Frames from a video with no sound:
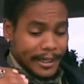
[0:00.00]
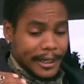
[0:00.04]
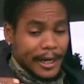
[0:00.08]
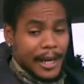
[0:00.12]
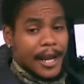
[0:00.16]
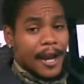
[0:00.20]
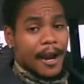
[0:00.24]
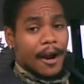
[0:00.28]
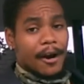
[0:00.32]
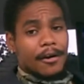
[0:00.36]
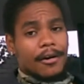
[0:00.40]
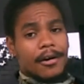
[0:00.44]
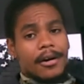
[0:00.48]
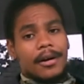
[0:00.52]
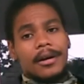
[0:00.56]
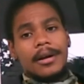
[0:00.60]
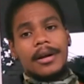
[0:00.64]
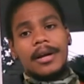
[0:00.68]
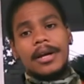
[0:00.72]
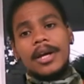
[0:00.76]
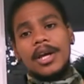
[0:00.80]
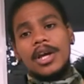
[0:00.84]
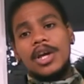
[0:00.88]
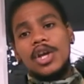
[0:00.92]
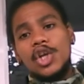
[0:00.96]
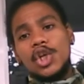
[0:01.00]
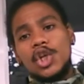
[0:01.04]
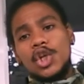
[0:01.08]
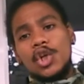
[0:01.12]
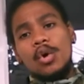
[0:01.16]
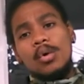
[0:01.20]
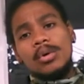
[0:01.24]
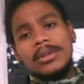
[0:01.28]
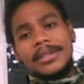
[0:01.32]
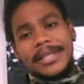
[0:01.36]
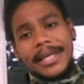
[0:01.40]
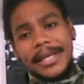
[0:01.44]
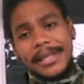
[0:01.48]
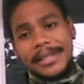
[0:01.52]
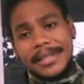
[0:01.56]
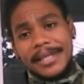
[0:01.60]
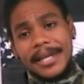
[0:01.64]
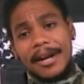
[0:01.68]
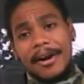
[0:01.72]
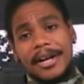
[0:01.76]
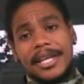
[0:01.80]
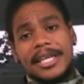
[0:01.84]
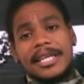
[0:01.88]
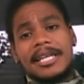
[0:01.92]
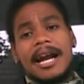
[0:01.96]
their duties.
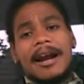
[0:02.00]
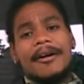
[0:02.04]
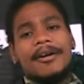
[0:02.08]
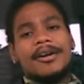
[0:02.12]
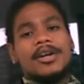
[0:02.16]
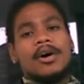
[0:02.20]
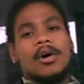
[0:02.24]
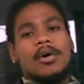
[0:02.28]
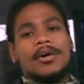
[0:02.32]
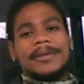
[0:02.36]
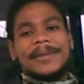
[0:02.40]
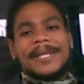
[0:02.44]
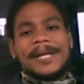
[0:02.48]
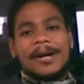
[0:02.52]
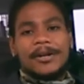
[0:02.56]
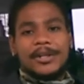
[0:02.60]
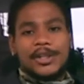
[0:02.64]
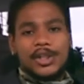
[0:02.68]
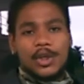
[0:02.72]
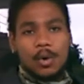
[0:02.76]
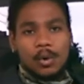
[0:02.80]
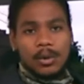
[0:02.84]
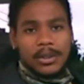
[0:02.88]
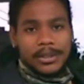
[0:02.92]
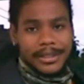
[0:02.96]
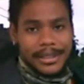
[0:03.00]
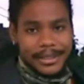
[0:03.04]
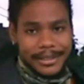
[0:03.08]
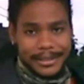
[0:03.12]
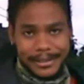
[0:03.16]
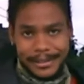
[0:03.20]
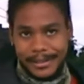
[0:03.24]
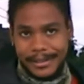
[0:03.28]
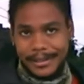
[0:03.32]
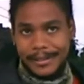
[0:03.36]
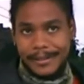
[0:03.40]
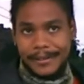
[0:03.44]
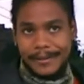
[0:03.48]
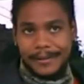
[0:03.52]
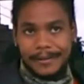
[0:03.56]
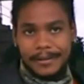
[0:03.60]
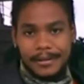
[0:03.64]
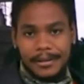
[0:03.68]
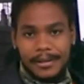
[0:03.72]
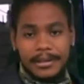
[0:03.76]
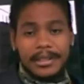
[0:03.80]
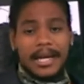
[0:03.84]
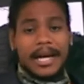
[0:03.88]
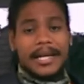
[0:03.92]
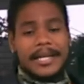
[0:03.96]
They are carrying out their duties.
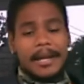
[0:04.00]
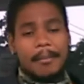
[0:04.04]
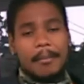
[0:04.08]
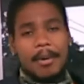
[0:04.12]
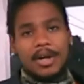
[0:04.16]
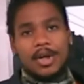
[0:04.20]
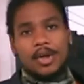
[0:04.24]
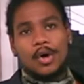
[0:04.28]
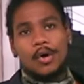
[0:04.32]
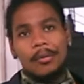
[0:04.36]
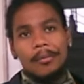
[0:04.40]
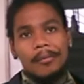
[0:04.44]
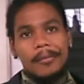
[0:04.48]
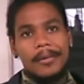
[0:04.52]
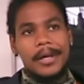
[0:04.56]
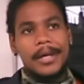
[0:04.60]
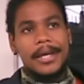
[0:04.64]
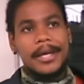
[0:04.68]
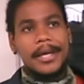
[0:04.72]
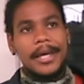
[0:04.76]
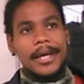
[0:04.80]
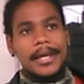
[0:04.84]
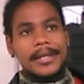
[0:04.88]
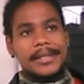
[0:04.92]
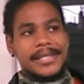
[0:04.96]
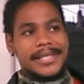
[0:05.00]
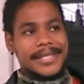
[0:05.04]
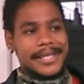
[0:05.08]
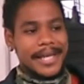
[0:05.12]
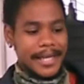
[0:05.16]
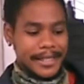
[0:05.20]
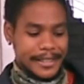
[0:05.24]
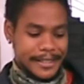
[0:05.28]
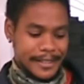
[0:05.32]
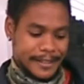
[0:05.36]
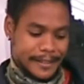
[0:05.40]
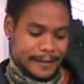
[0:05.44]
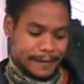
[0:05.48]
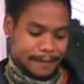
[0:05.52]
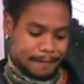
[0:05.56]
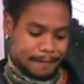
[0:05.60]
That they do. It says,